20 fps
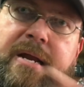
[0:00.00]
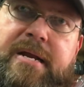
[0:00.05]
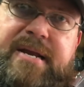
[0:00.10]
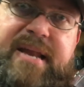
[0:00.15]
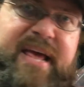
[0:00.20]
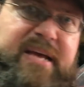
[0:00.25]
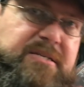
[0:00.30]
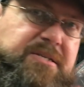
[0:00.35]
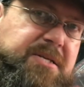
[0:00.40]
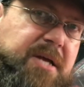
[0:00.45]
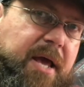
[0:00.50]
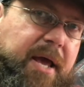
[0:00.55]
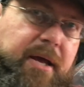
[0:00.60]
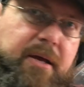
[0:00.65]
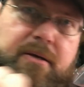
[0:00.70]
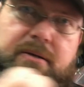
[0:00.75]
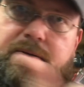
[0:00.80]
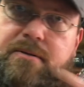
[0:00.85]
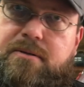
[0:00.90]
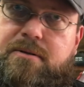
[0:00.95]
Next
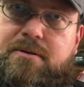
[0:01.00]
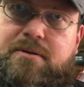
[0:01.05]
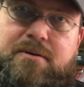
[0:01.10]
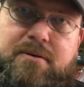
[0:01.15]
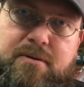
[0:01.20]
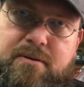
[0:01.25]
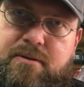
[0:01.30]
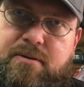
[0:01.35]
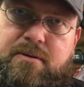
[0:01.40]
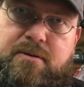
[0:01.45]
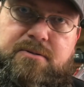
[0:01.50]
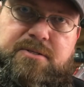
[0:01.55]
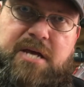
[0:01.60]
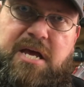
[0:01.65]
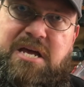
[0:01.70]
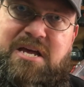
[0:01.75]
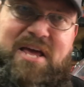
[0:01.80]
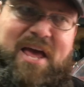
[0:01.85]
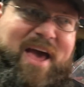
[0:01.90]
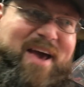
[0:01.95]

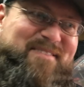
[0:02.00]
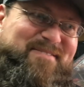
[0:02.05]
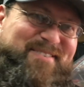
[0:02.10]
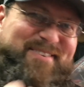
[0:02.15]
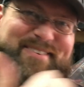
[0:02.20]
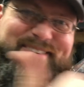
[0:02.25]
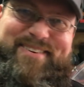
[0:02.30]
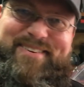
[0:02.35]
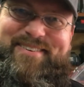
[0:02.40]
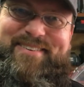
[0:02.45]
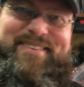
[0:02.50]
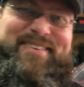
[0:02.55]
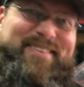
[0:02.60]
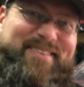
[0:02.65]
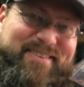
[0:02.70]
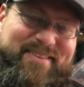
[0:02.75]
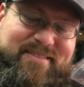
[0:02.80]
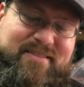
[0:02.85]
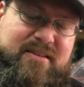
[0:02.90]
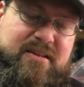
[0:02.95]
tank after,
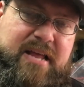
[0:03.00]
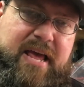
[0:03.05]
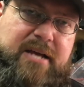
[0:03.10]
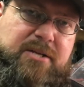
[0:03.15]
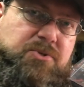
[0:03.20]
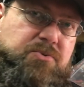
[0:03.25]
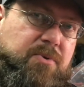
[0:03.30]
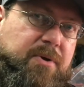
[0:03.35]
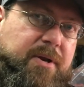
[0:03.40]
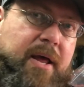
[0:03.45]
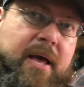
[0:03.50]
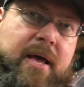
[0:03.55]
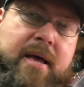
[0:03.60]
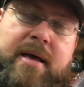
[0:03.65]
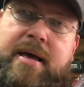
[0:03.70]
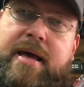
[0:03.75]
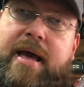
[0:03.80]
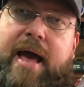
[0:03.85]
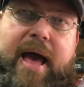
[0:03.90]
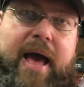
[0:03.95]
the next one.
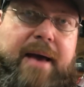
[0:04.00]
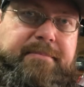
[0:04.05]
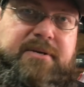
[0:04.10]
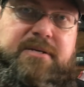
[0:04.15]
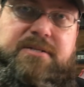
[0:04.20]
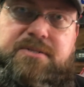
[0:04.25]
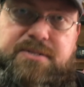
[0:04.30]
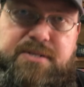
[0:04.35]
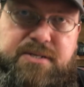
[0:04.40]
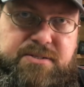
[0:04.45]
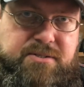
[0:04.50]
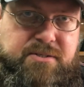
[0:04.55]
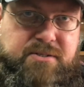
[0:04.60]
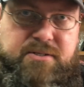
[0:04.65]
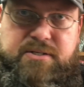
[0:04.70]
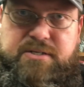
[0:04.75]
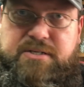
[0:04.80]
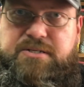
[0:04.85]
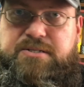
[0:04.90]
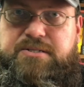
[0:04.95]
I'm
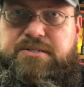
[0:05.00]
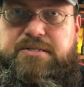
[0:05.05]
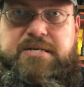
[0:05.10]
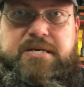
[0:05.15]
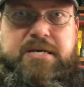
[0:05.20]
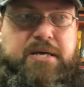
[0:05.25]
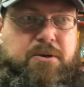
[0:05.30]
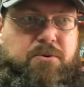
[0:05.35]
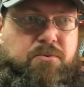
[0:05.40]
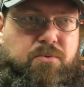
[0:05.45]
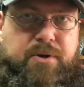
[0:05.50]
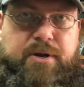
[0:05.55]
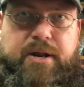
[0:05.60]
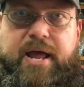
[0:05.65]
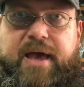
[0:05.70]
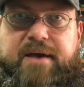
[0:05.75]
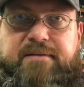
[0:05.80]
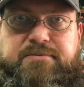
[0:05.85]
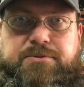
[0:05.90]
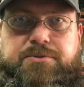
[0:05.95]
consistently seeing
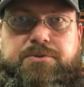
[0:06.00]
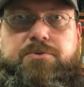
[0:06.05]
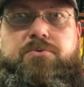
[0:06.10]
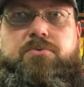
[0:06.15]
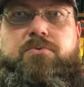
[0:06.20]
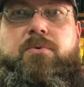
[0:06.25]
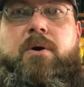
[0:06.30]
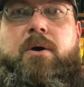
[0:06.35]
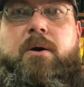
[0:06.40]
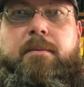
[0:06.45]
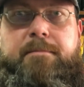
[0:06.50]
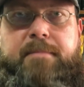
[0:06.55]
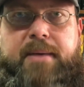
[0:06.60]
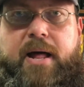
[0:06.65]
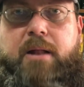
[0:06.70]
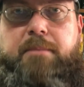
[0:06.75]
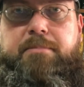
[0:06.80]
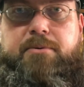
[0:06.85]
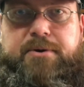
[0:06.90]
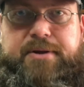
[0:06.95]
1.5, 2
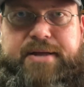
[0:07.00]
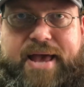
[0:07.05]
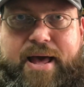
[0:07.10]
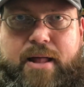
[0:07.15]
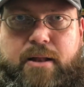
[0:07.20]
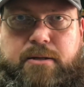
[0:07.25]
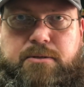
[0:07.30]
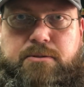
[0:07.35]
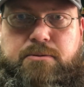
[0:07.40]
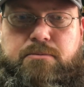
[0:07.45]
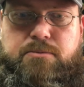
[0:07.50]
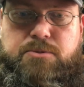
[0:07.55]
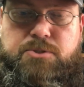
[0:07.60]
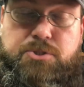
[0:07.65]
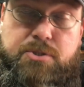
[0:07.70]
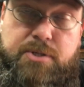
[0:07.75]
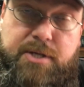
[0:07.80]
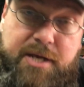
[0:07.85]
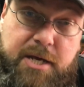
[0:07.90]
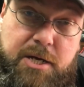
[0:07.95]
mile per gallon
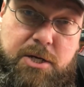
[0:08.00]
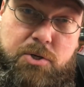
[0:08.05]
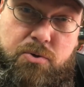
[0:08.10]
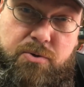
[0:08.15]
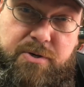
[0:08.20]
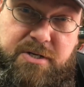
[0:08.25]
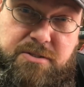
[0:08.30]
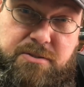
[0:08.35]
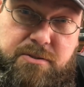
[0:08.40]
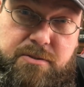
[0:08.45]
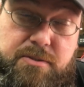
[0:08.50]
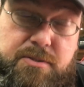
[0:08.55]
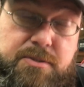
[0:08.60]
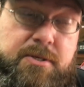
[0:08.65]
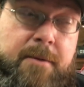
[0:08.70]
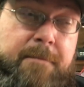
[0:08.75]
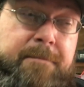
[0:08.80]
increases.